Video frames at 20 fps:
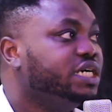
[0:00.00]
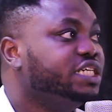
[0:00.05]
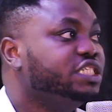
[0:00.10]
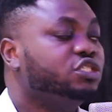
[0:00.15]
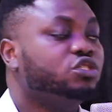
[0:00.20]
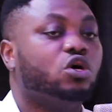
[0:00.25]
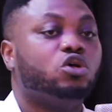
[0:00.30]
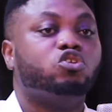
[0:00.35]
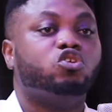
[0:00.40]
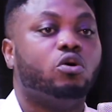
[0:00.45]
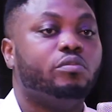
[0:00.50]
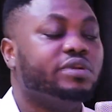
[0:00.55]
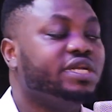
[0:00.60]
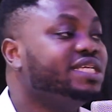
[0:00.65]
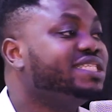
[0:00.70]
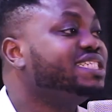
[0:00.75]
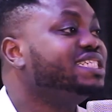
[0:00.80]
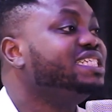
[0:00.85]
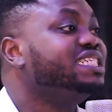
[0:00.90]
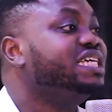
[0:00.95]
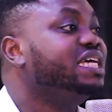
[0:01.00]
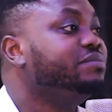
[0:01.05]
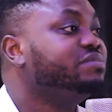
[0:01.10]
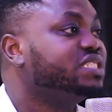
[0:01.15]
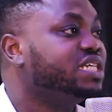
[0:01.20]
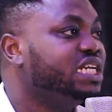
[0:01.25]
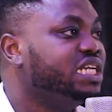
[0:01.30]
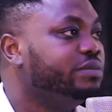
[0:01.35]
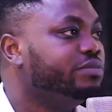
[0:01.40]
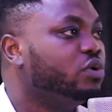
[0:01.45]
is not dominating
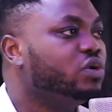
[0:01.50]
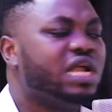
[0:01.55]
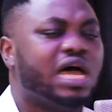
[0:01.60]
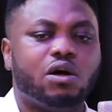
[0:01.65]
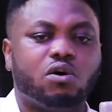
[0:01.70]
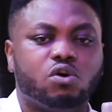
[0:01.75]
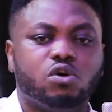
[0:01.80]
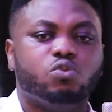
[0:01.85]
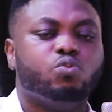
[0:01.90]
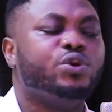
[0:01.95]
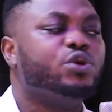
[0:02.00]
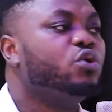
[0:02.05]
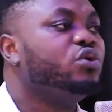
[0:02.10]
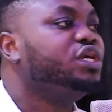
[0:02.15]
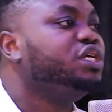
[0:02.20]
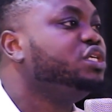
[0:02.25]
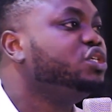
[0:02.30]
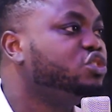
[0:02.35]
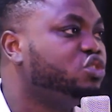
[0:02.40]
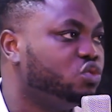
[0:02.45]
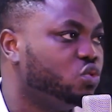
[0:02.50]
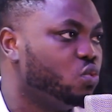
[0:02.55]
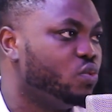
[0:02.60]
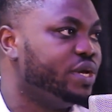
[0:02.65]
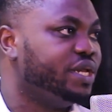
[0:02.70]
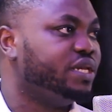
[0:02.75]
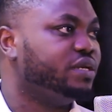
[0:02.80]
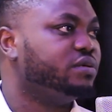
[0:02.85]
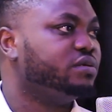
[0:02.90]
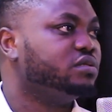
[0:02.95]
games anymore, now we don't need you to
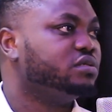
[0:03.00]
win.